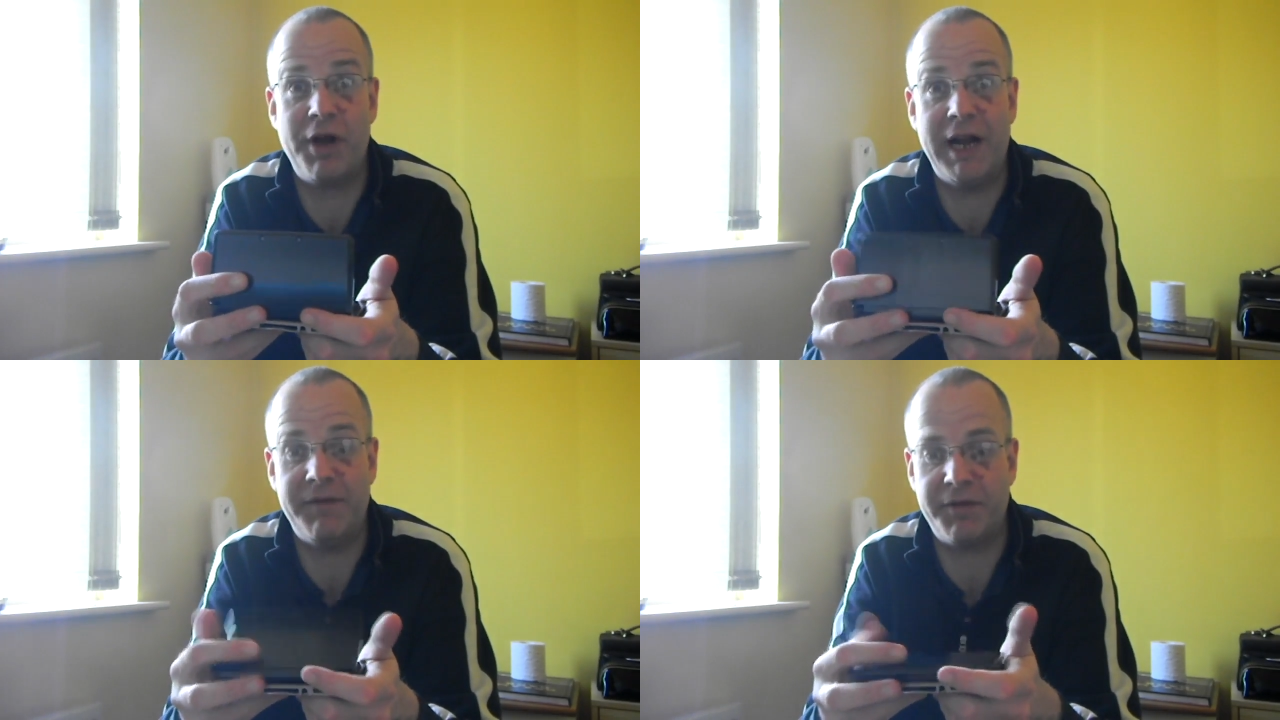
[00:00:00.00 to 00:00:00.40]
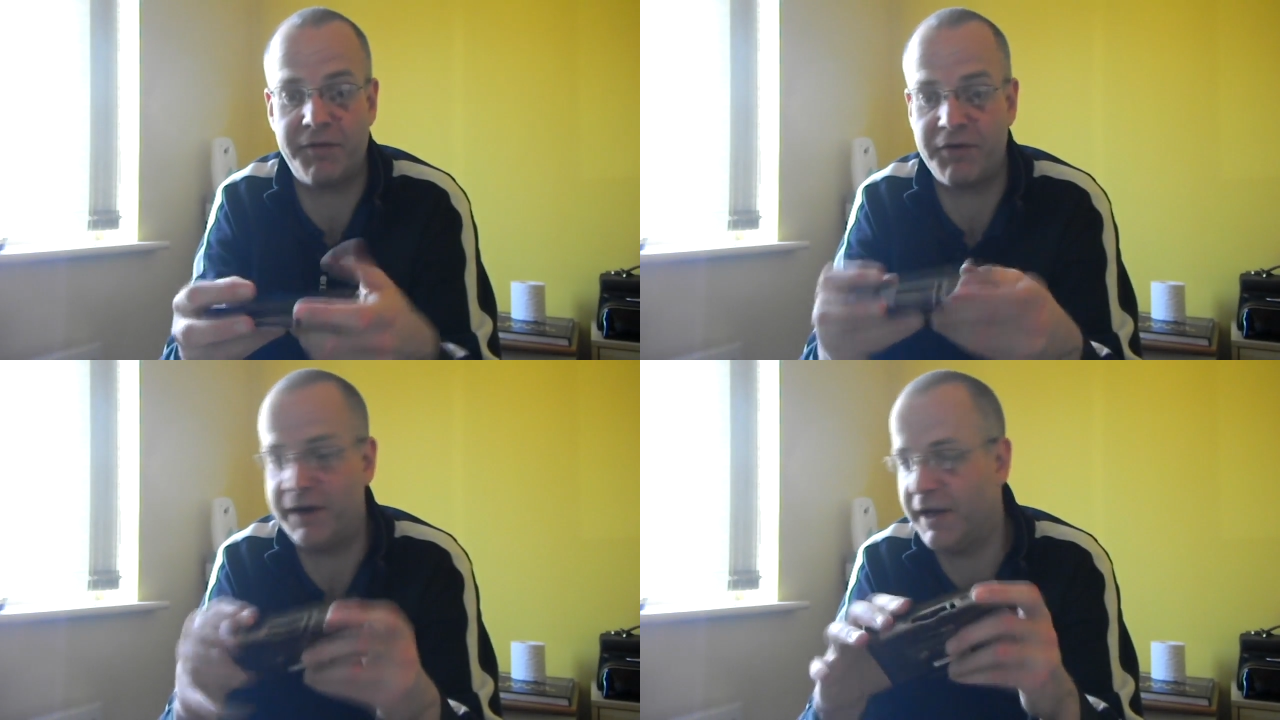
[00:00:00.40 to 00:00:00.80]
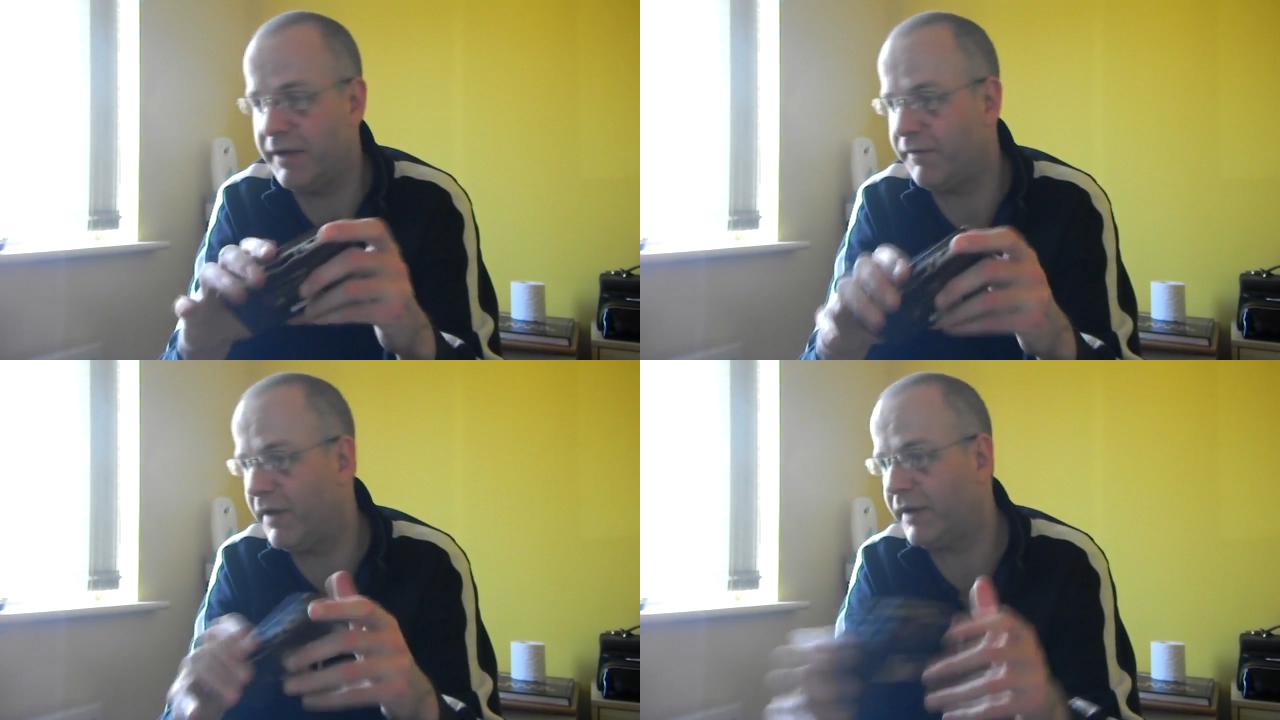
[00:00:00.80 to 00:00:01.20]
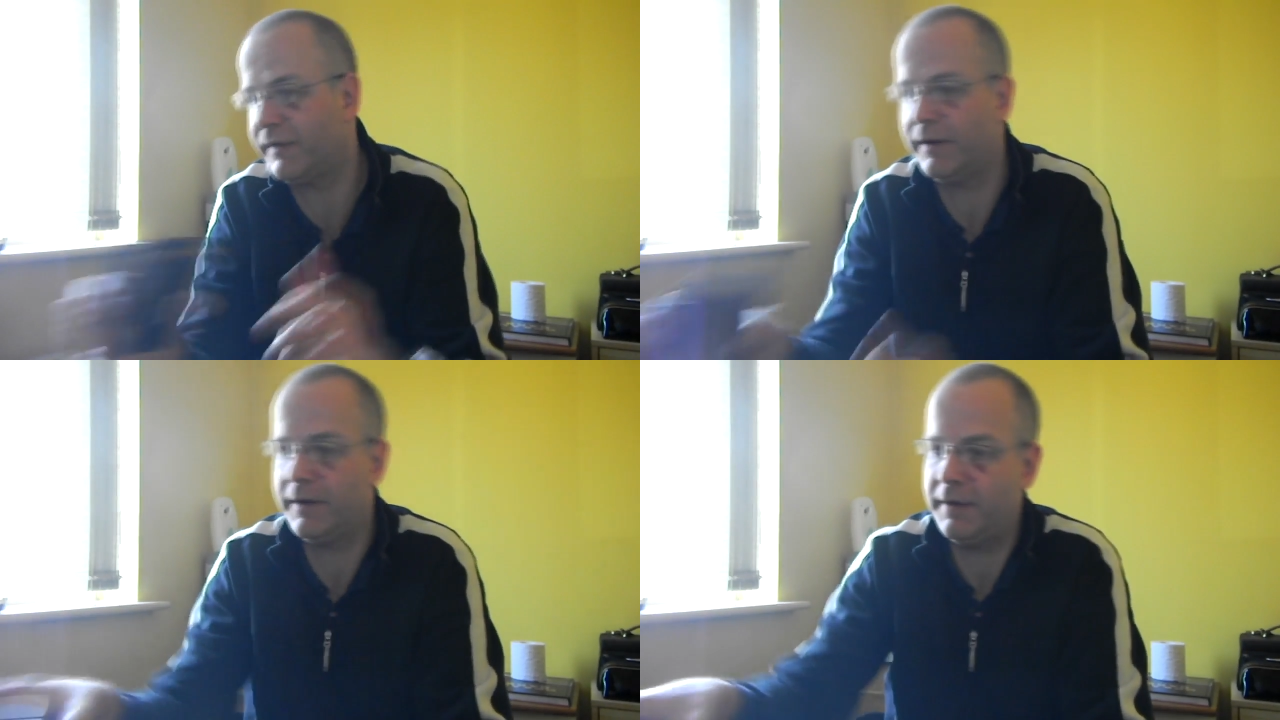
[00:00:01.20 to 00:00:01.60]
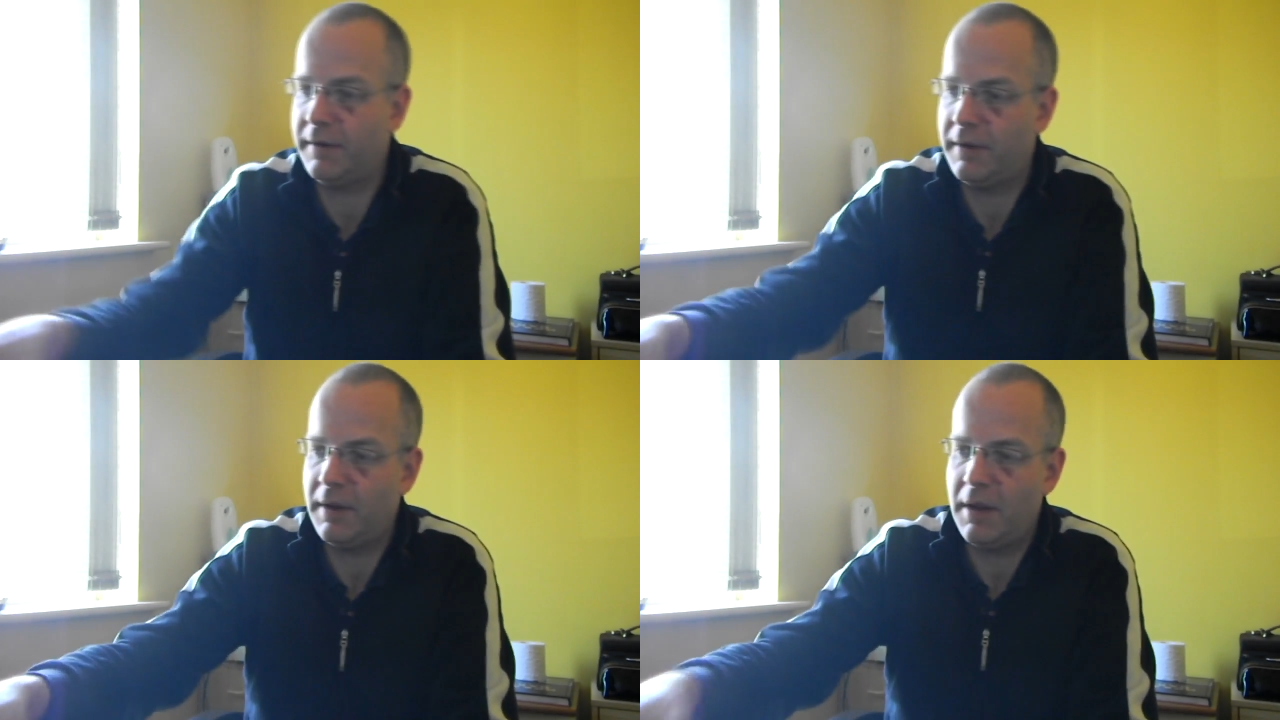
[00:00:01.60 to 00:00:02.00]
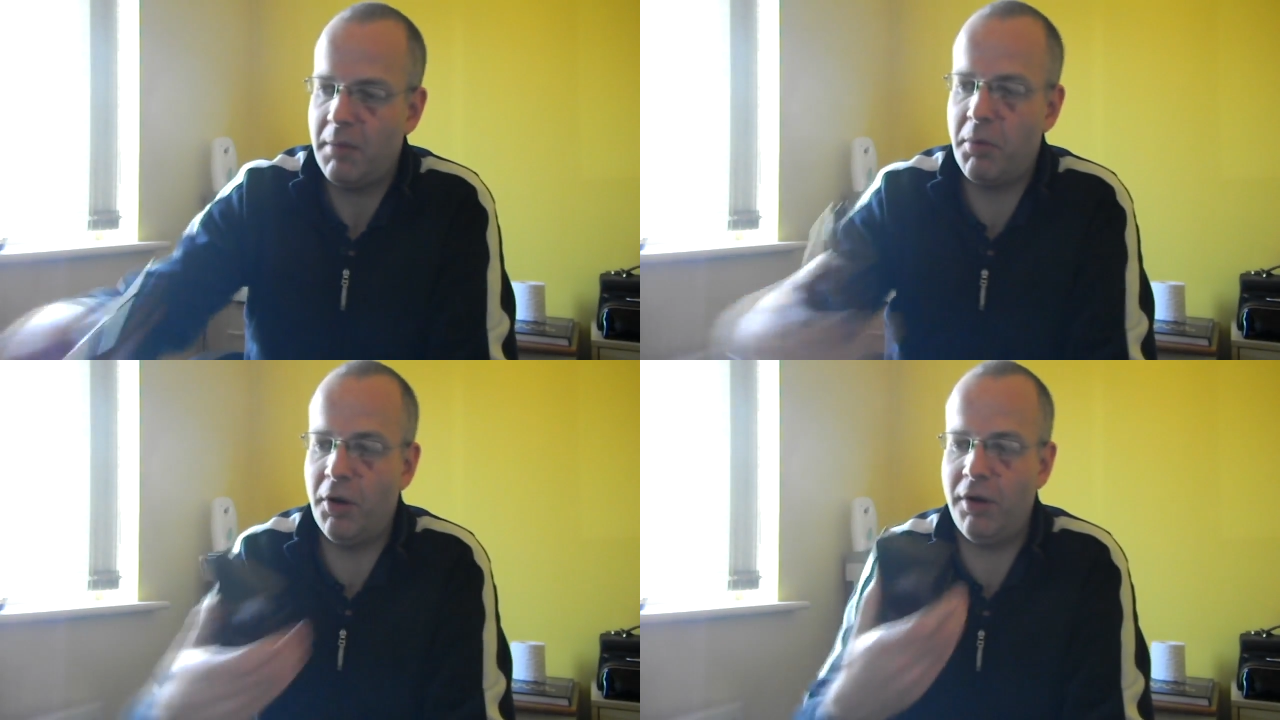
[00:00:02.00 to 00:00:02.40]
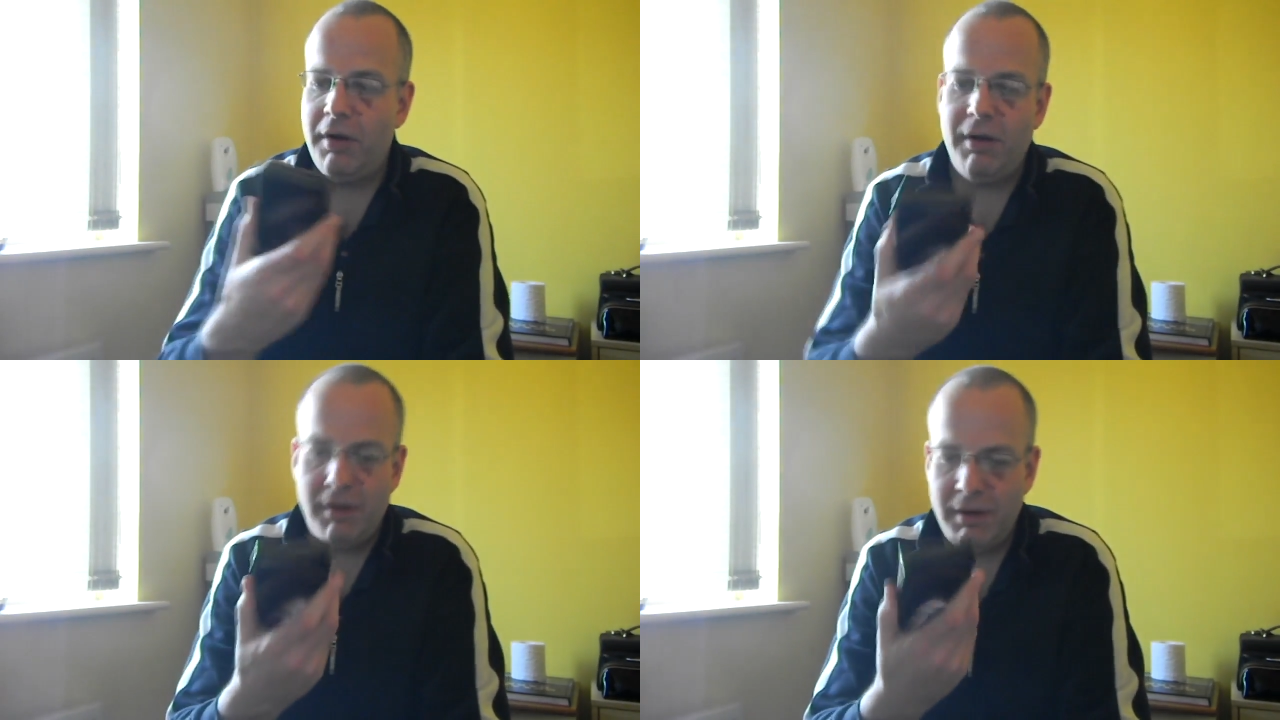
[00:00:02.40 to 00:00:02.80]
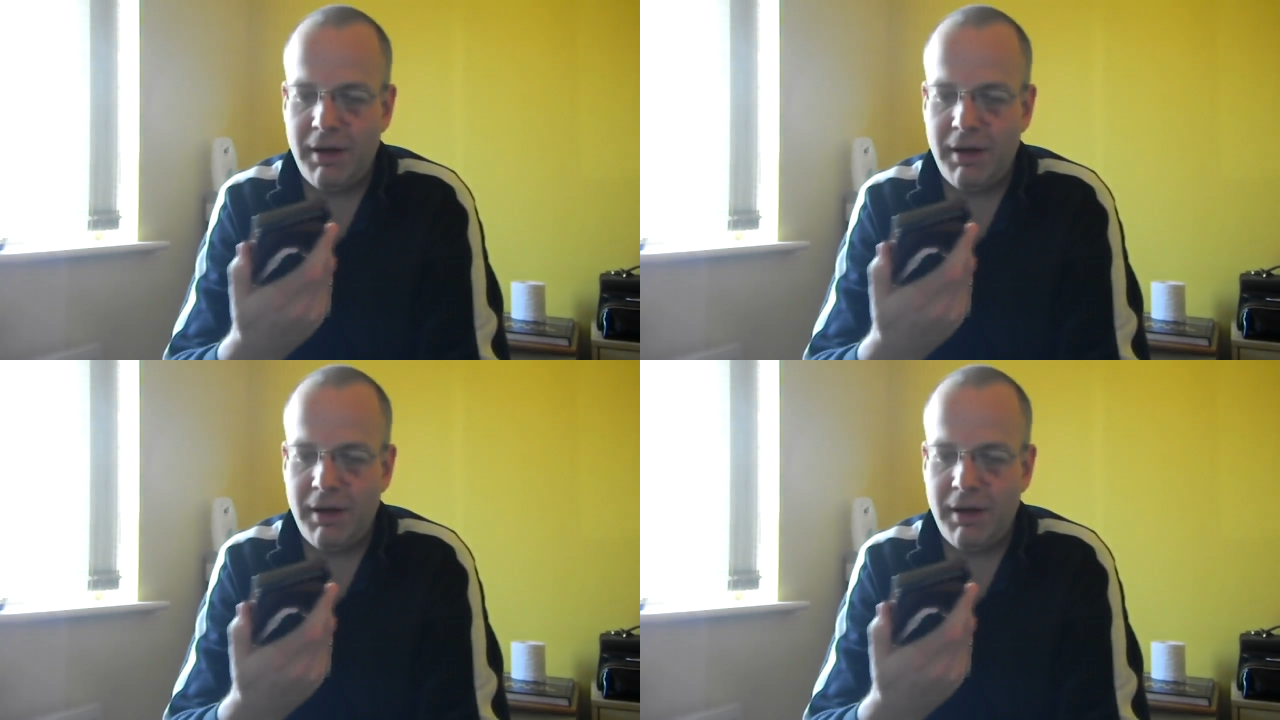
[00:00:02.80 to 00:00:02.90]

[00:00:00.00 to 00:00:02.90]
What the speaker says: really for 3D effect. But